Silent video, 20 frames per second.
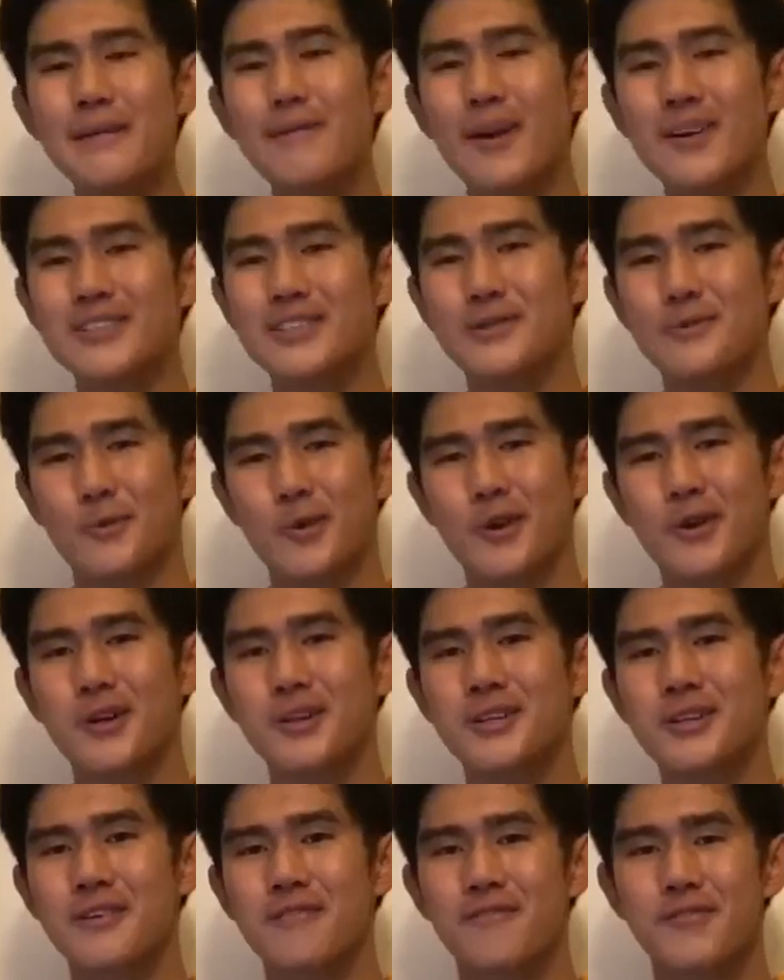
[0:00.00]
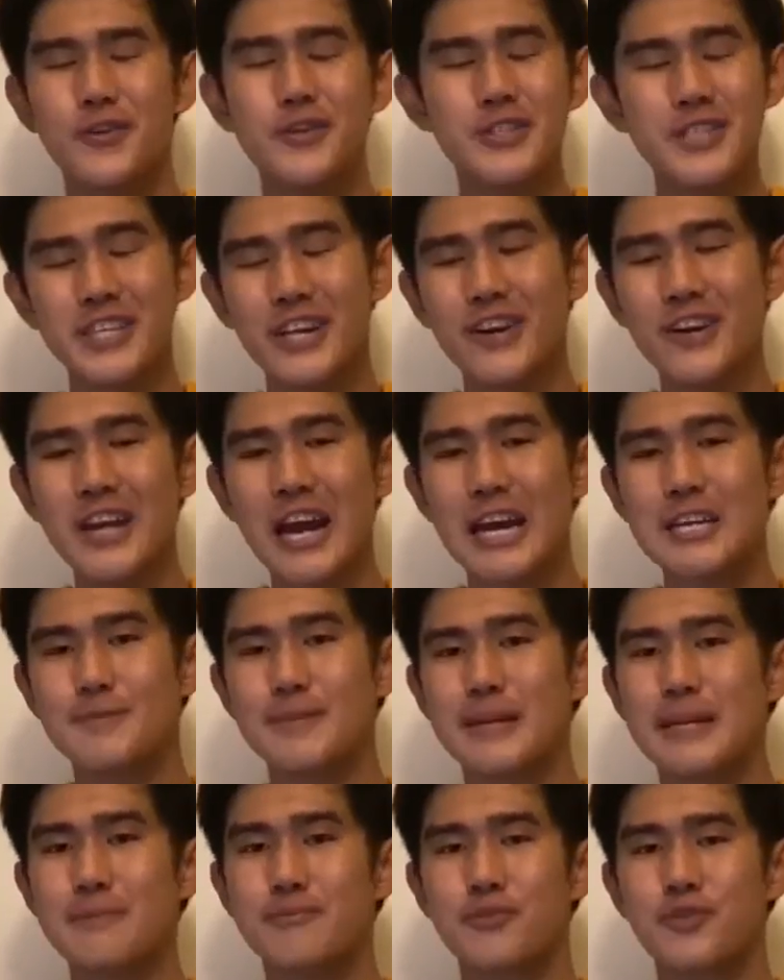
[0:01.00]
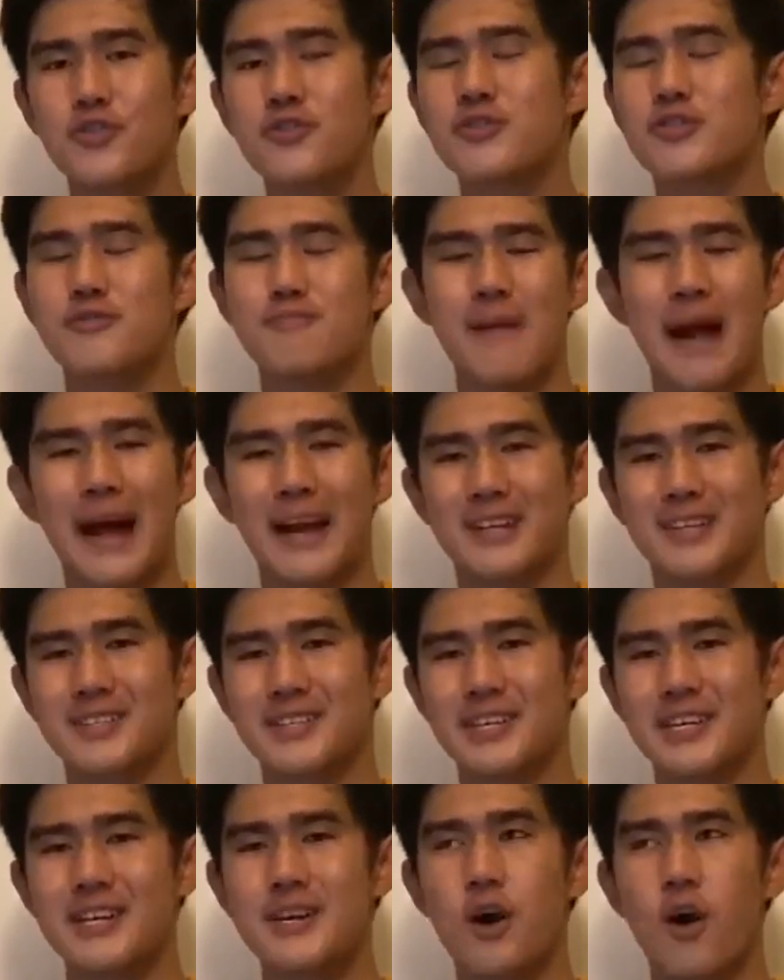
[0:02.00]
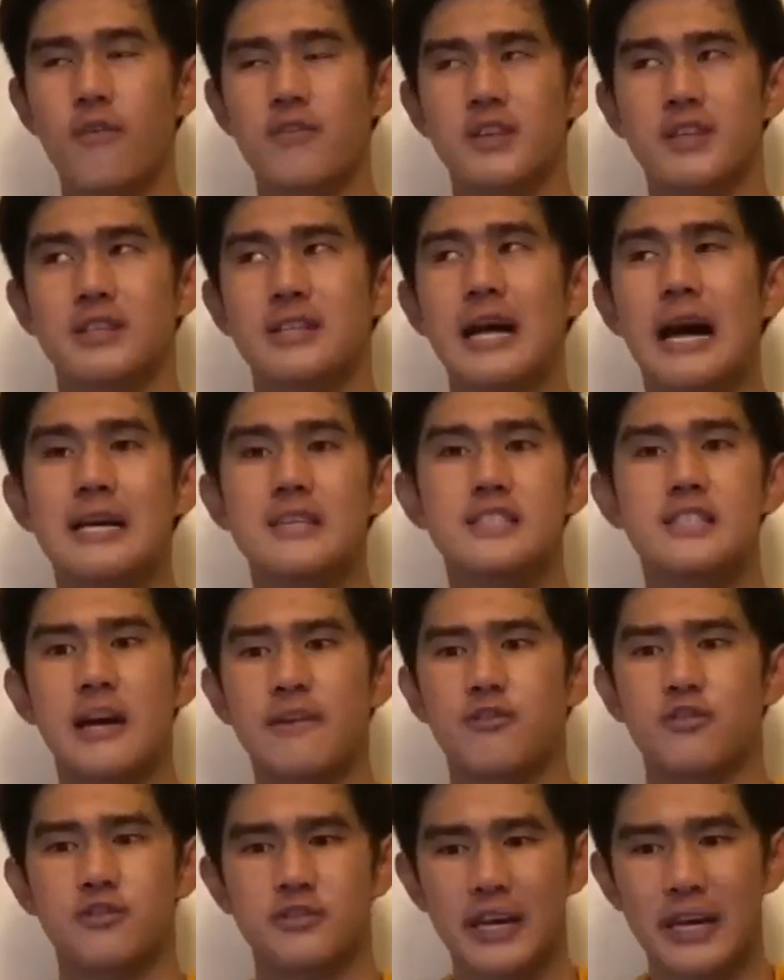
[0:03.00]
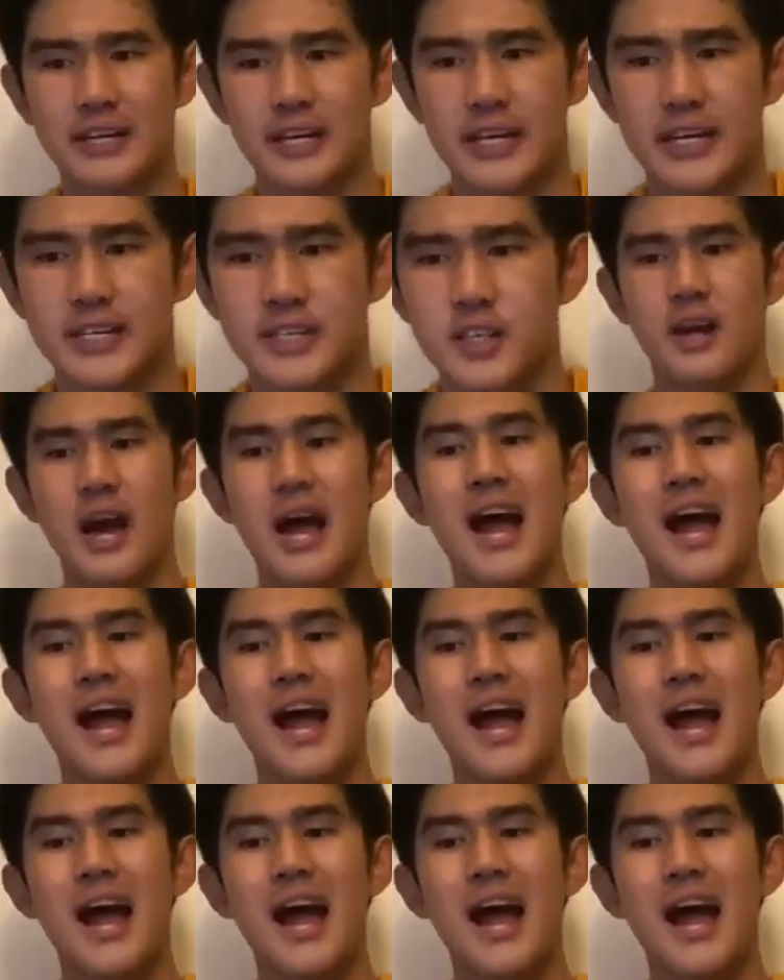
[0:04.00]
parts of the world, food security has been improved dramatically over the last several decades.